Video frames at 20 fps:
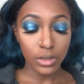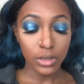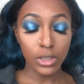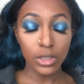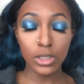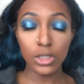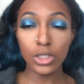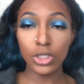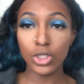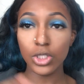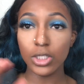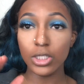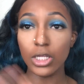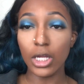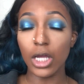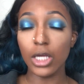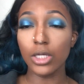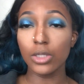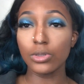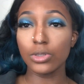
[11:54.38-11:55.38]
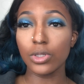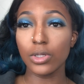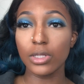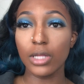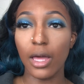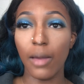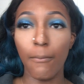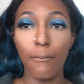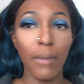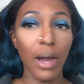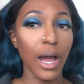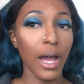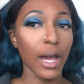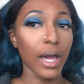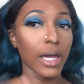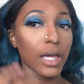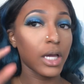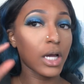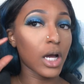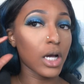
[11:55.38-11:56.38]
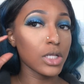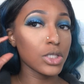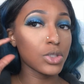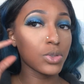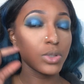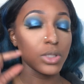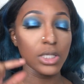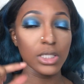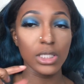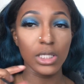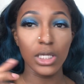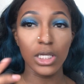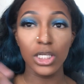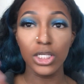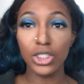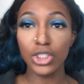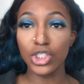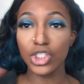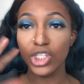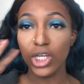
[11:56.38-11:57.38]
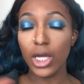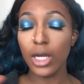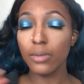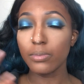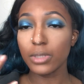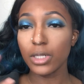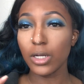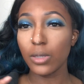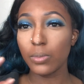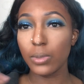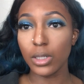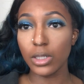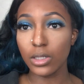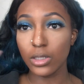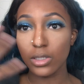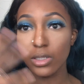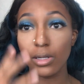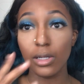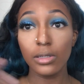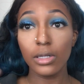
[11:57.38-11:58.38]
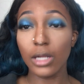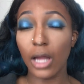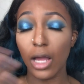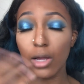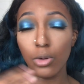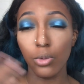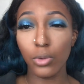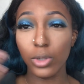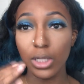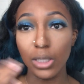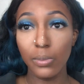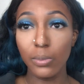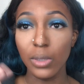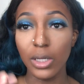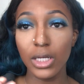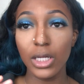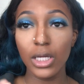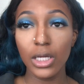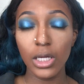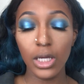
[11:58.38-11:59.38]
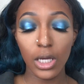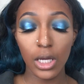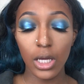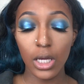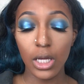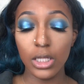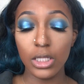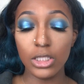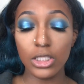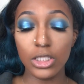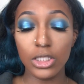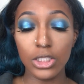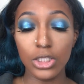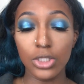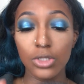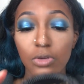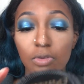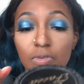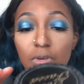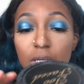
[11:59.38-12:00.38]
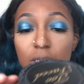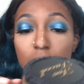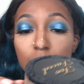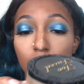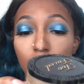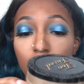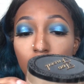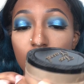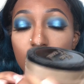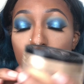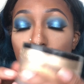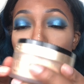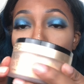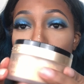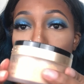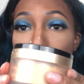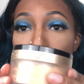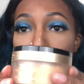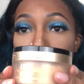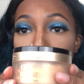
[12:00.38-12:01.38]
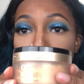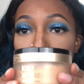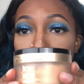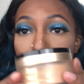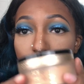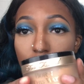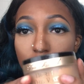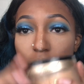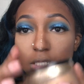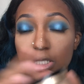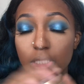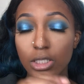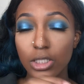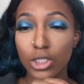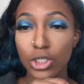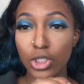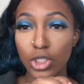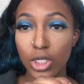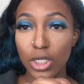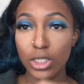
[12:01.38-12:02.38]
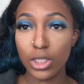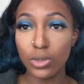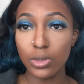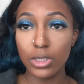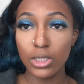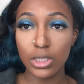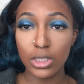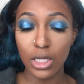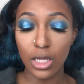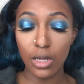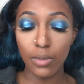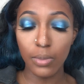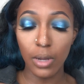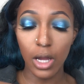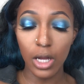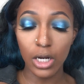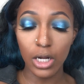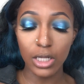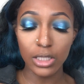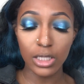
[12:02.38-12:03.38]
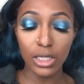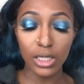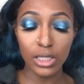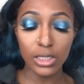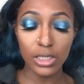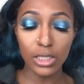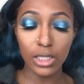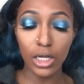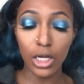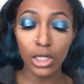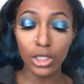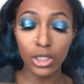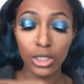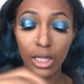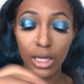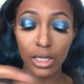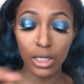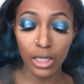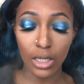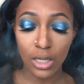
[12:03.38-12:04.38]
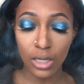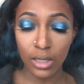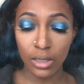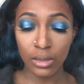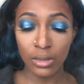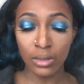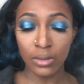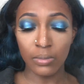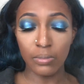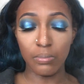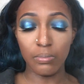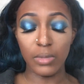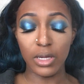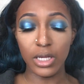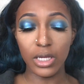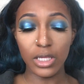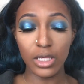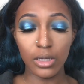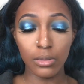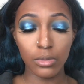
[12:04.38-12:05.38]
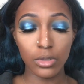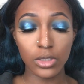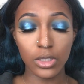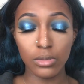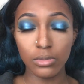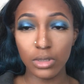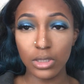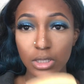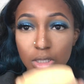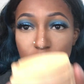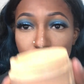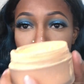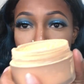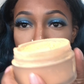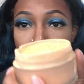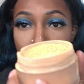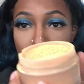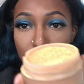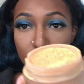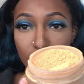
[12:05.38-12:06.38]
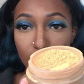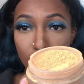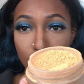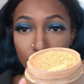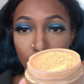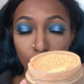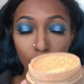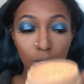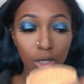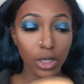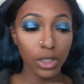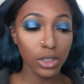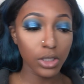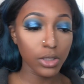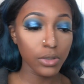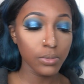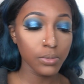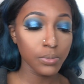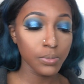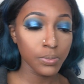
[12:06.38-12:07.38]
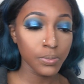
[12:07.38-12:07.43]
this is a trick that I use so that my contour doesn't get jammed up and look like really muddy. This is the Too Faced This Way powder. This is the translucent setting powder. I think it's in the color like medium or something. It's like the skin tone color.